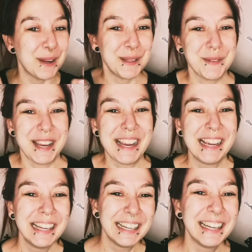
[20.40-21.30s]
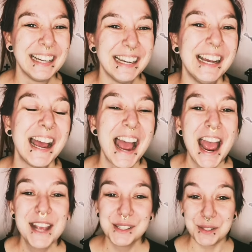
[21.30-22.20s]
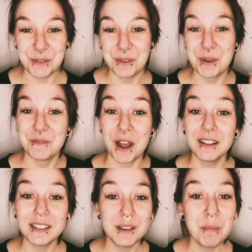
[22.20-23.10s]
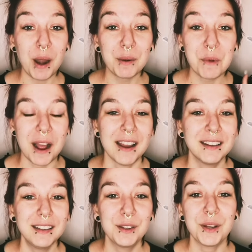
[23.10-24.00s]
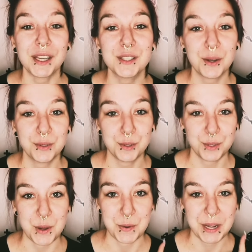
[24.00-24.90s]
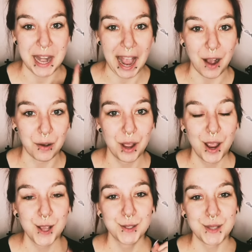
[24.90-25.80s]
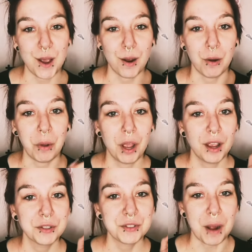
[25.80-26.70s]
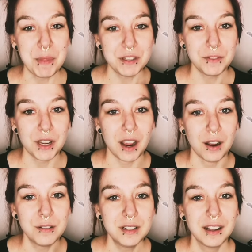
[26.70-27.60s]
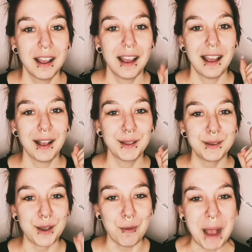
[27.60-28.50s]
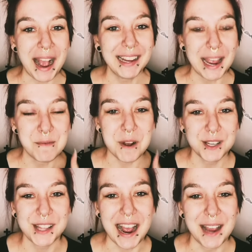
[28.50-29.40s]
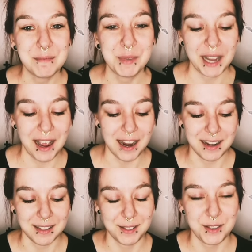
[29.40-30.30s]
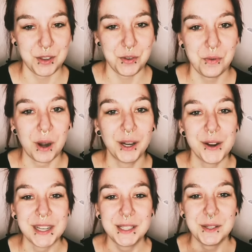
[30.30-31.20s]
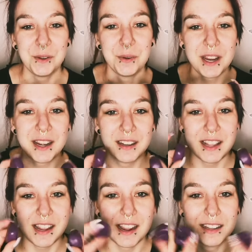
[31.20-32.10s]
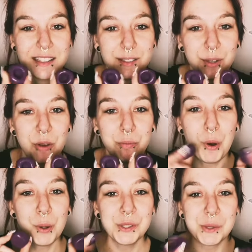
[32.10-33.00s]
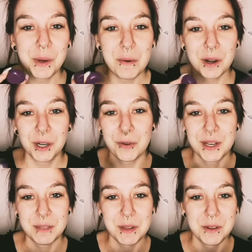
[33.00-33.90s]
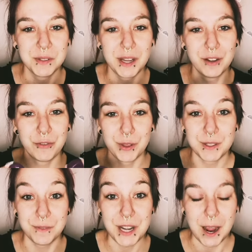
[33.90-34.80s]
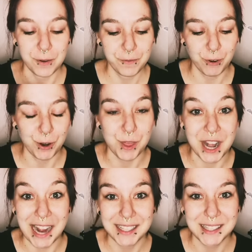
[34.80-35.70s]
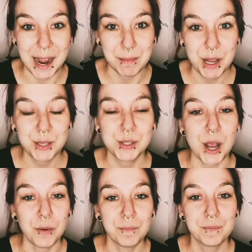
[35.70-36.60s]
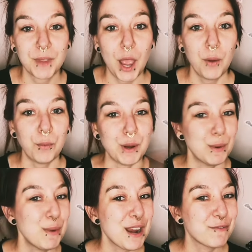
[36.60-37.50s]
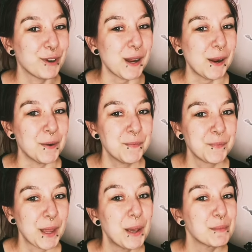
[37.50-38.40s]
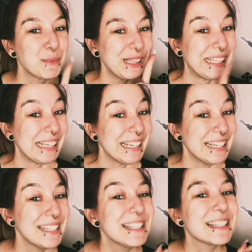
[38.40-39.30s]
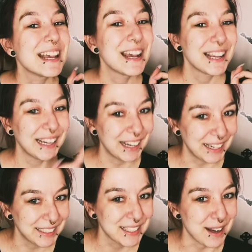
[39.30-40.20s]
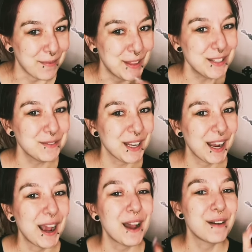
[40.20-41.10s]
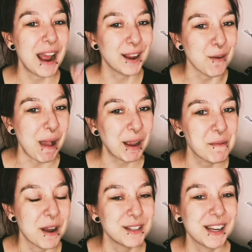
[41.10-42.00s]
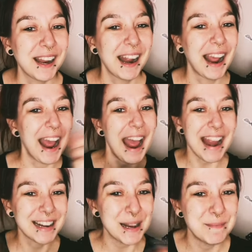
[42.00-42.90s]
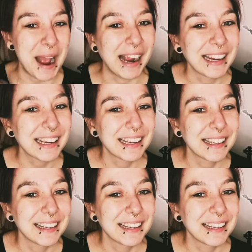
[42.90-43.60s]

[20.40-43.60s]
With Me. So if you have not seen part 1, you need to go do so now. So stop this video, go back and watch that, because you are going to need the silicone molds that we were going to be using for this video for the next step. So we will wait for you. Please stop this video and go back and watch it and come back.